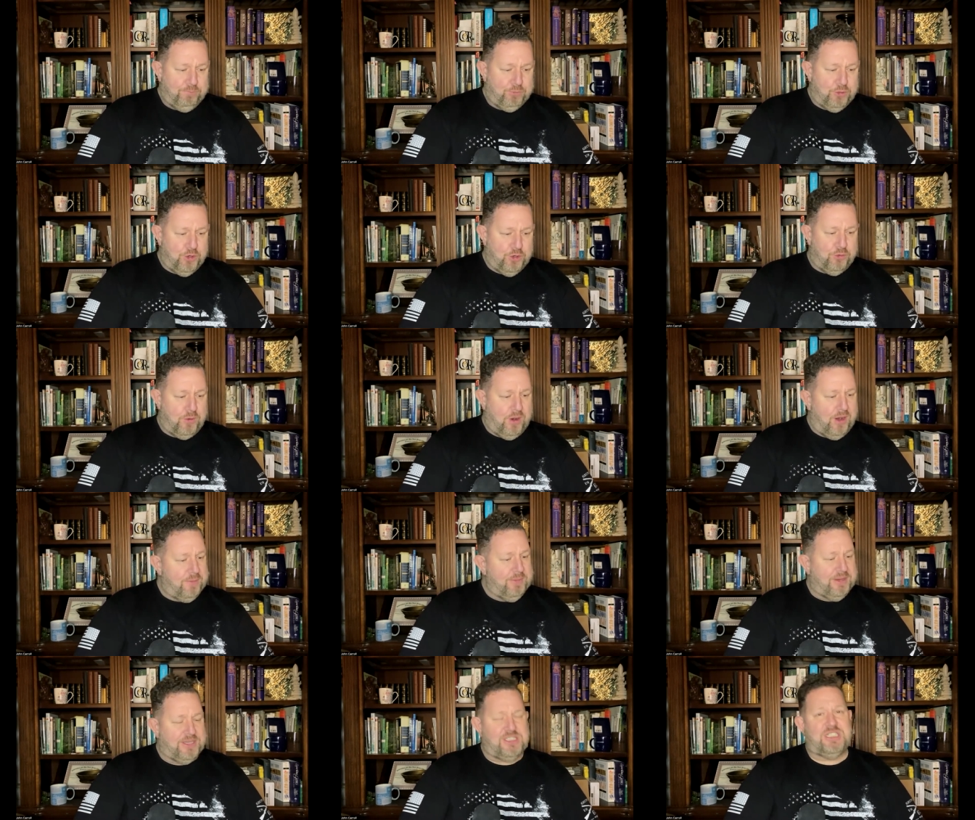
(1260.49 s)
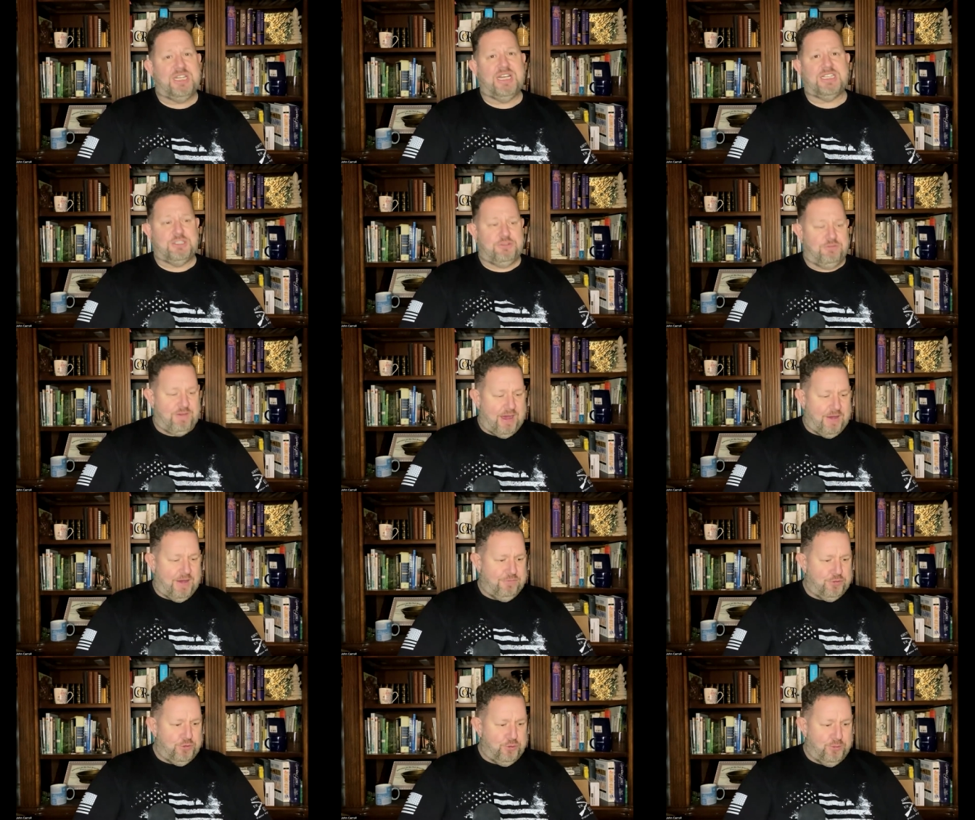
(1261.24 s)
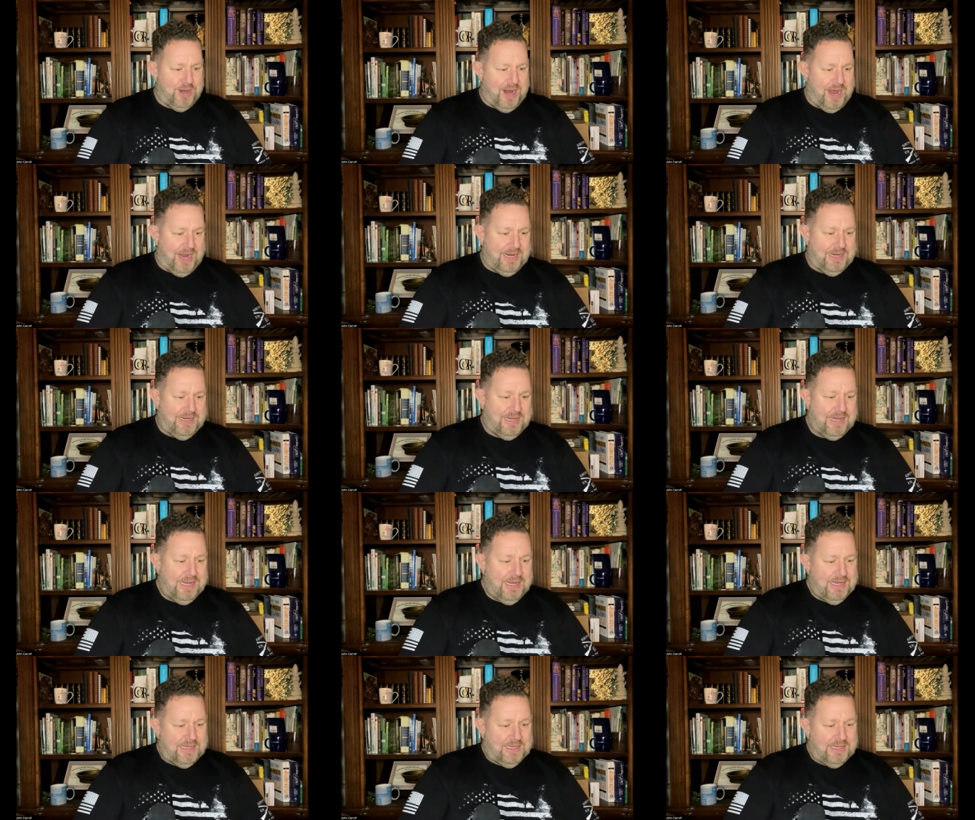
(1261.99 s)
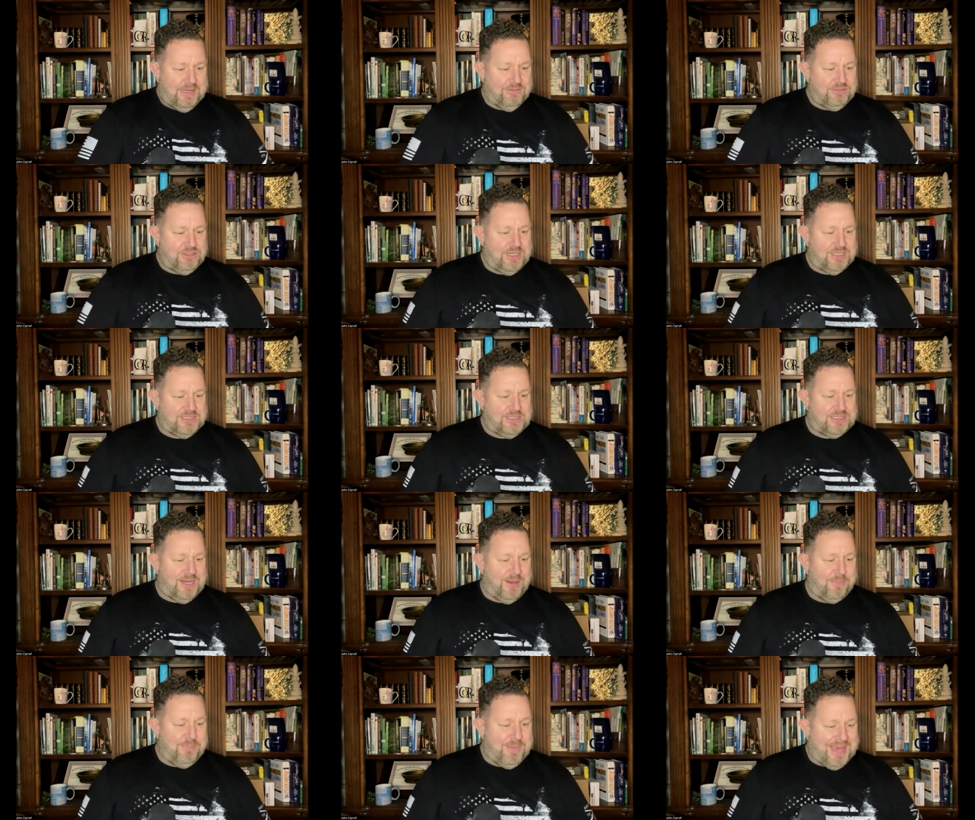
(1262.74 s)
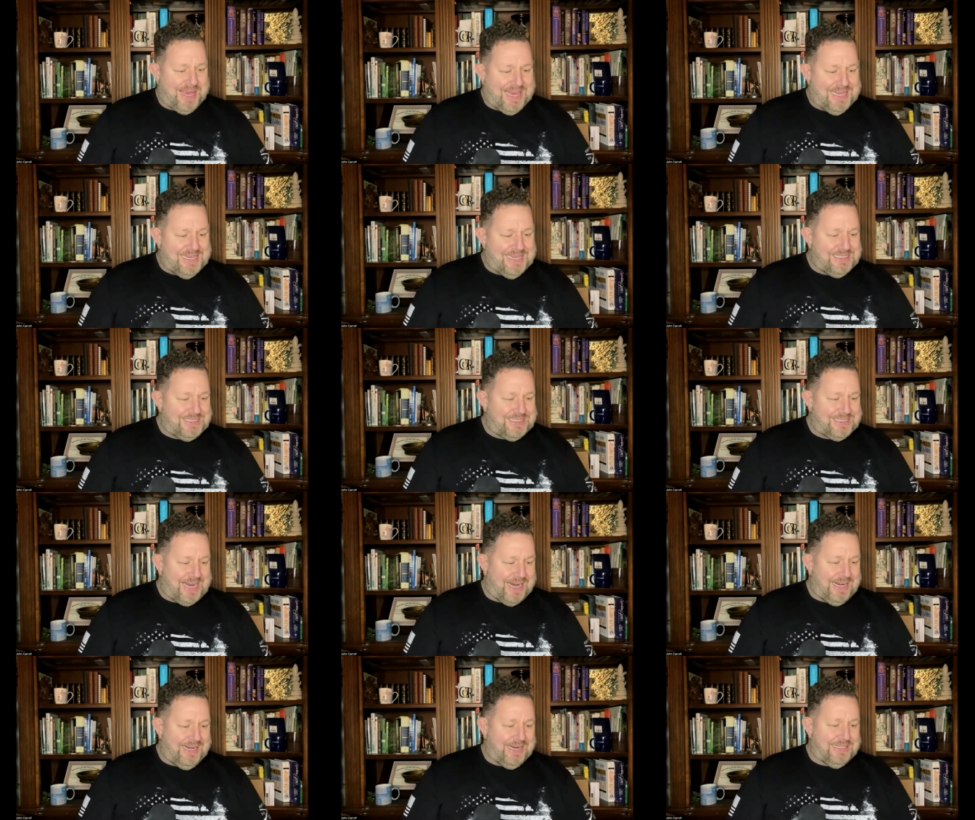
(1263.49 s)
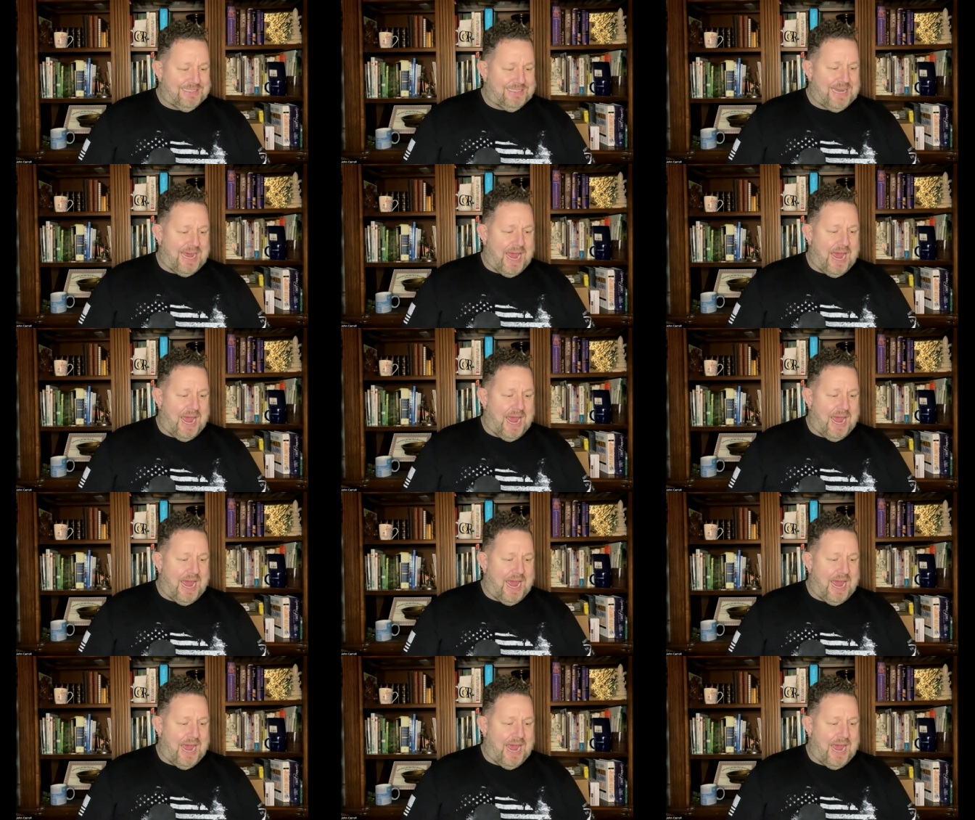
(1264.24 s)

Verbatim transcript: Deuteronomy 6, 5 through 9 gives us some insight into